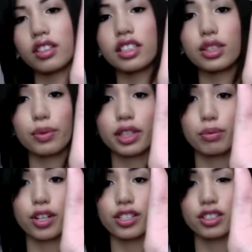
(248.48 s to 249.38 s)
This is what the
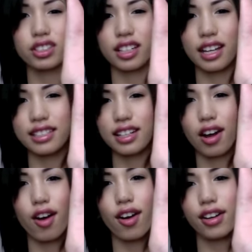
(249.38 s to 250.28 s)
brush looks like. It has
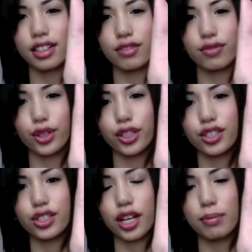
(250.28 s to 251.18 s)
that odd
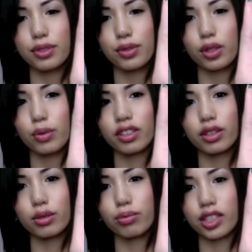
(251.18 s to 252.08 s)
inverted shape to it with
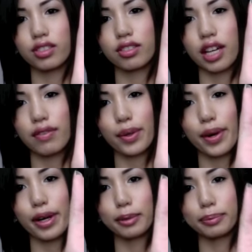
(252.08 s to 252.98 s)
little bristles everywhere.